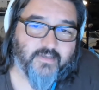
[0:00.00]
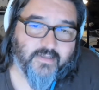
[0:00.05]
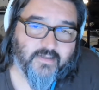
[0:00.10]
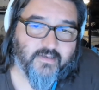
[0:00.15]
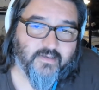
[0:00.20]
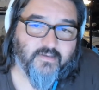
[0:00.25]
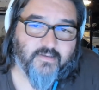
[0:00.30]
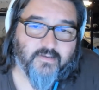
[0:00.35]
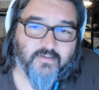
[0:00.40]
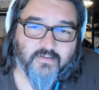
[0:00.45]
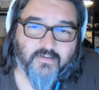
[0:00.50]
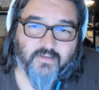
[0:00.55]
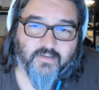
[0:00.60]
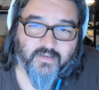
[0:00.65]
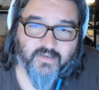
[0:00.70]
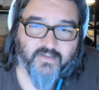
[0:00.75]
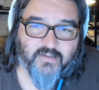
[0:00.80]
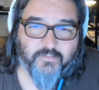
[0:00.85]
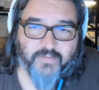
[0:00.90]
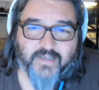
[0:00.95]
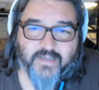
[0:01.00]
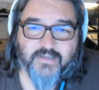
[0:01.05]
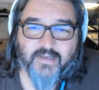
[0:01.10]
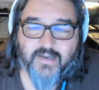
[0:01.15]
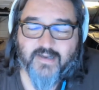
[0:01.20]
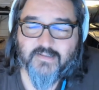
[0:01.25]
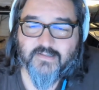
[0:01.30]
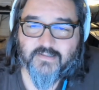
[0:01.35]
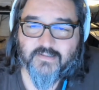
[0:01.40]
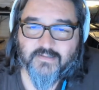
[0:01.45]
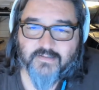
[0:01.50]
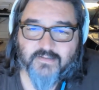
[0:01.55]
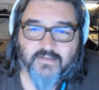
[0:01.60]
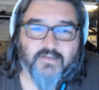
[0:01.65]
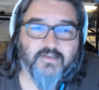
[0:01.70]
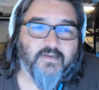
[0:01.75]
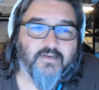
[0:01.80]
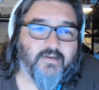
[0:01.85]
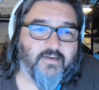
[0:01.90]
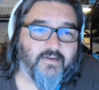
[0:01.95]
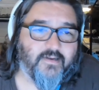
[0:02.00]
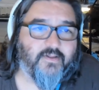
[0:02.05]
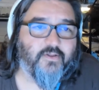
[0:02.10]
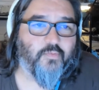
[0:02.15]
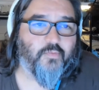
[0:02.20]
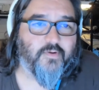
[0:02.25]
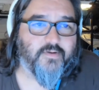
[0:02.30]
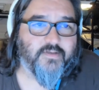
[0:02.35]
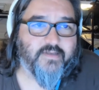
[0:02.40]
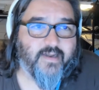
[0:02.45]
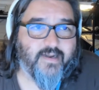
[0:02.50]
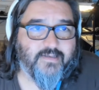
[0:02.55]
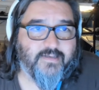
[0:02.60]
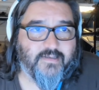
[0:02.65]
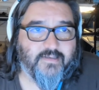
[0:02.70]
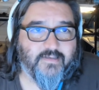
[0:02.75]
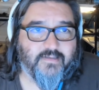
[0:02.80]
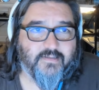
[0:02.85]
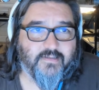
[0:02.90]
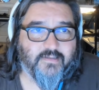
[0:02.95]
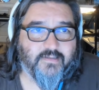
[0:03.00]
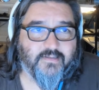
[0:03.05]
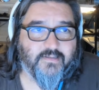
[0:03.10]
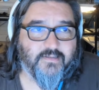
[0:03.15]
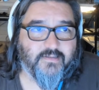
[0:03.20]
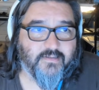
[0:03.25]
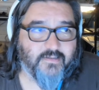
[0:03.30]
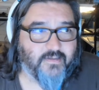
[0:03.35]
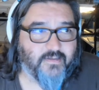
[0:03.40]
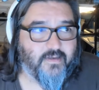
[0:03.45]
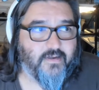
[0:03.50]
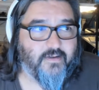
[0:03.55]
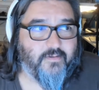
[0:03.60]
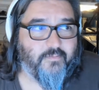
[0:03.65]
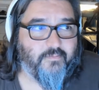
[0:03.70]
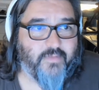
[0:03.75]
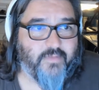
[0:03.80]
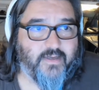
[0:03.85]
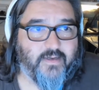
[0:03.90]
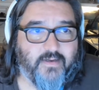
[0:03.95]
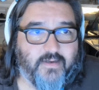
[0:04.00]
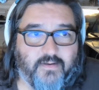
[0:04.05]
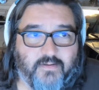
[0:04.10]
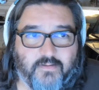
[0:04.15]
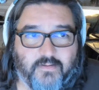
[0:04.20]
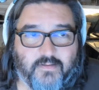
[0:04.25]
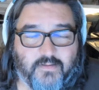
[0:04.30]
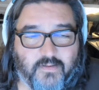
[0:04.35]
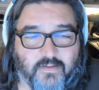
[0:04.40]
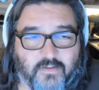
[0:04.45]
I think in the best cases, in the worst cases, it's me